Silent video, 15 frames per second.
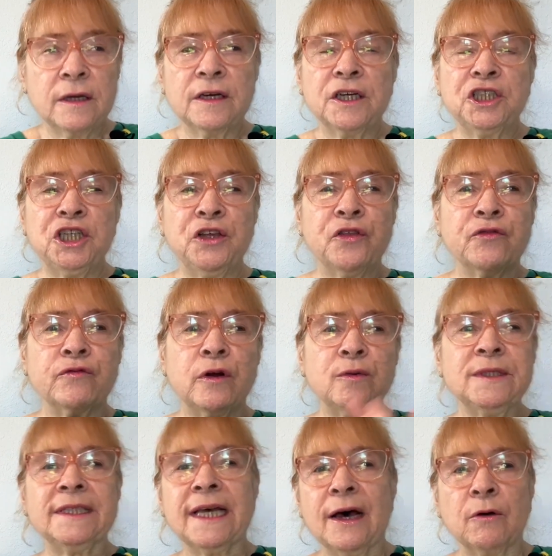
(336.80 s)
she
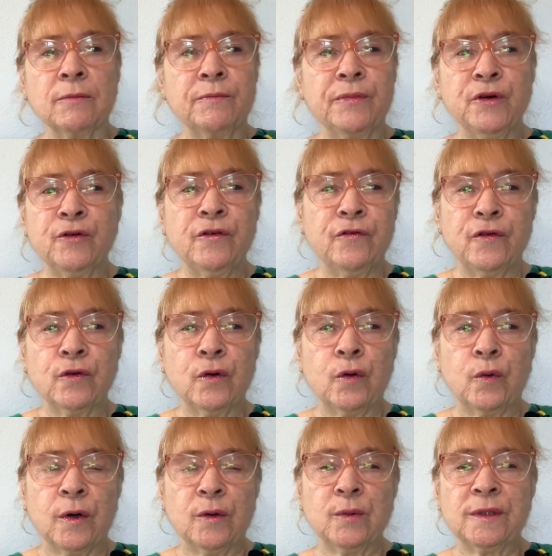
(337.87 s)
throws out beautiful
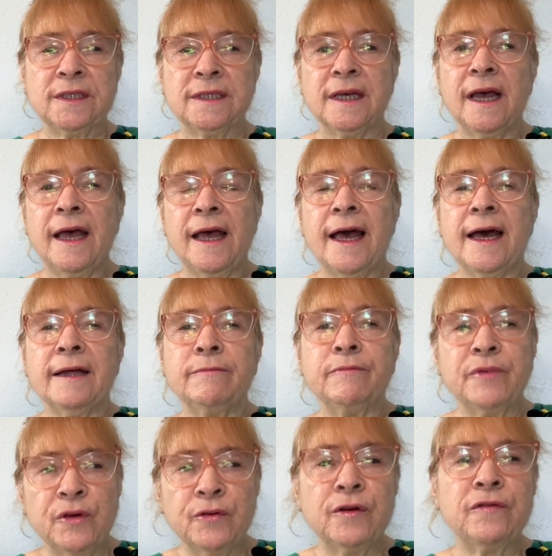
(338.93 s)
quotes and
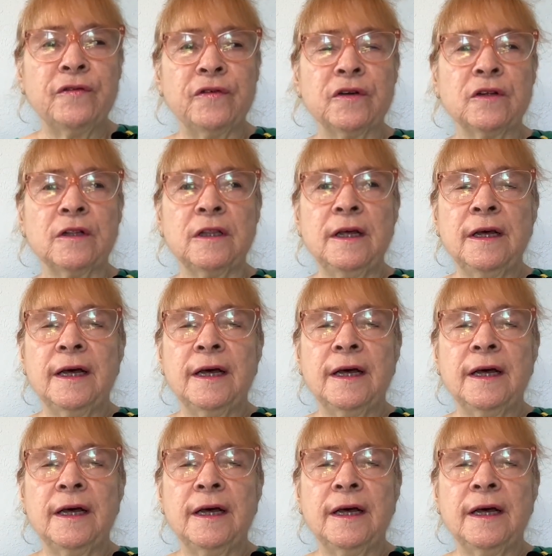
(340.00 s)
beautiful